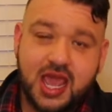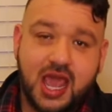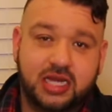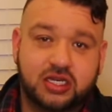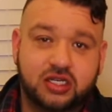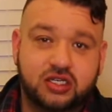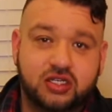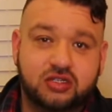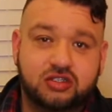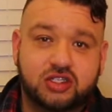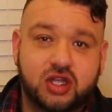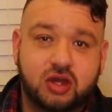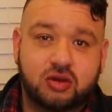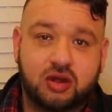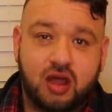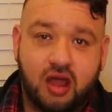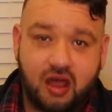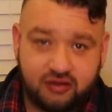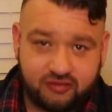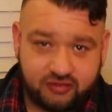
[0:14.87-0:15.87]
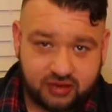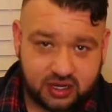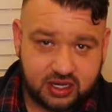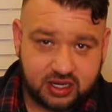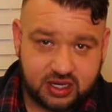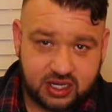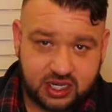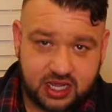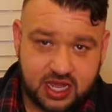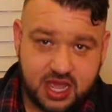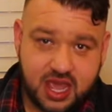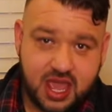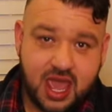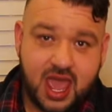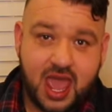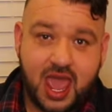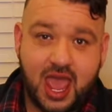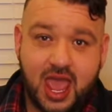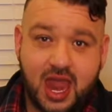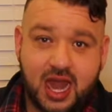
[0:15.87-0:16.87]
and to do so confidently
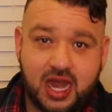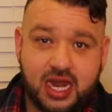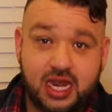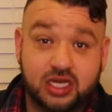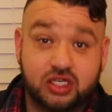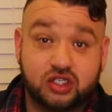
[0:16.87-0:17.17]
and